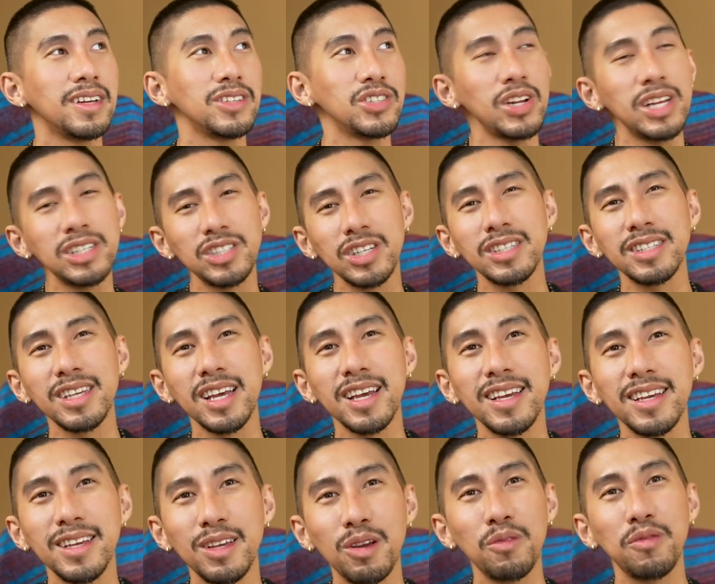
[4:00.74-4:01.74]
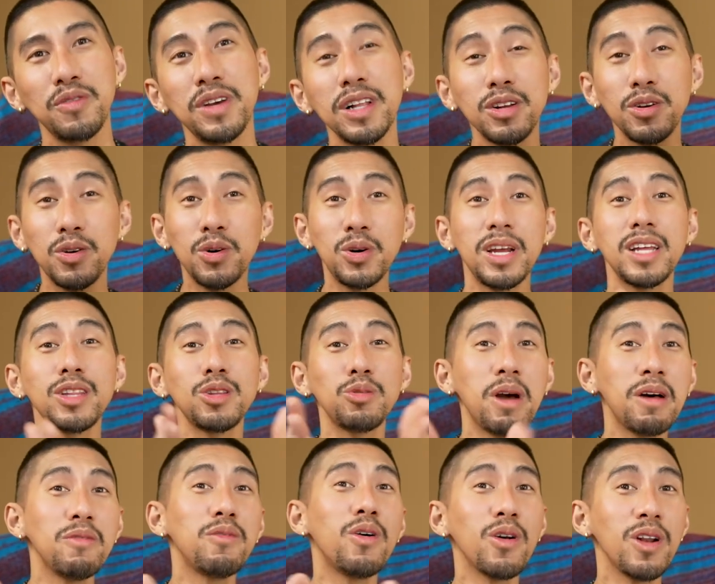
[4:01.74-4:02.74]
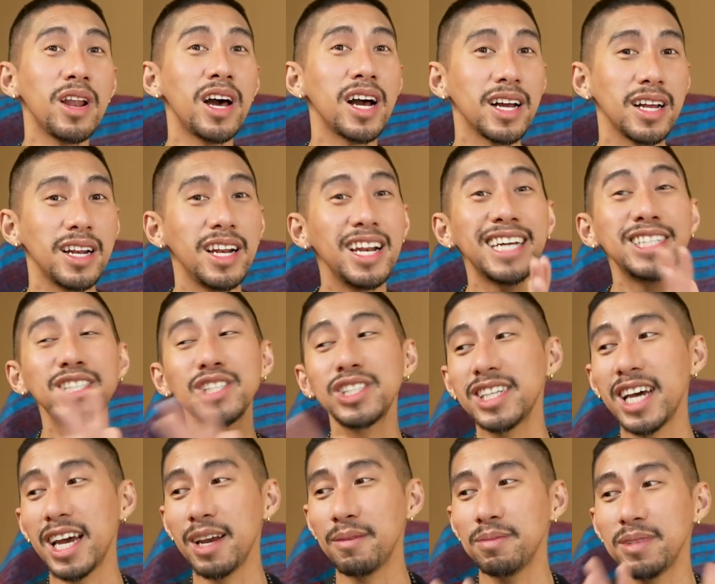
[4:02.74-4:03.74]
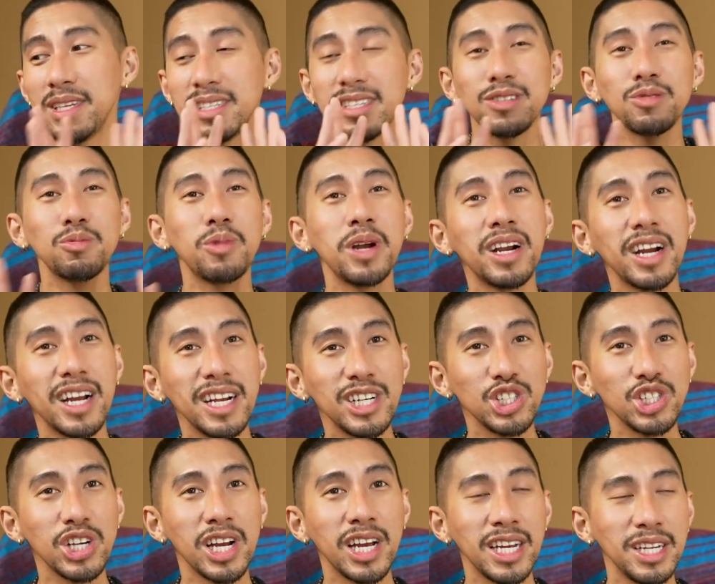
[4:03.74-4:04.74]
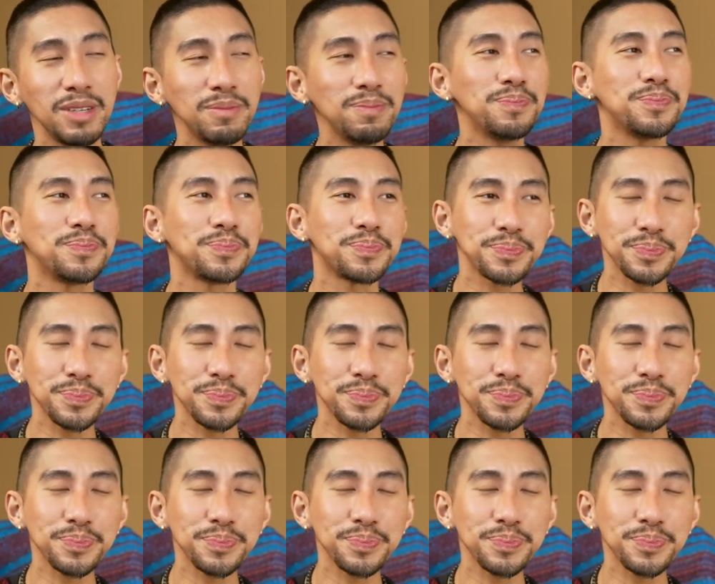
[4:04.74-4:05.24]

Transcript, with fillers: So let's just say you feel good at twelve o'clock, lunchtime. This is where I shine.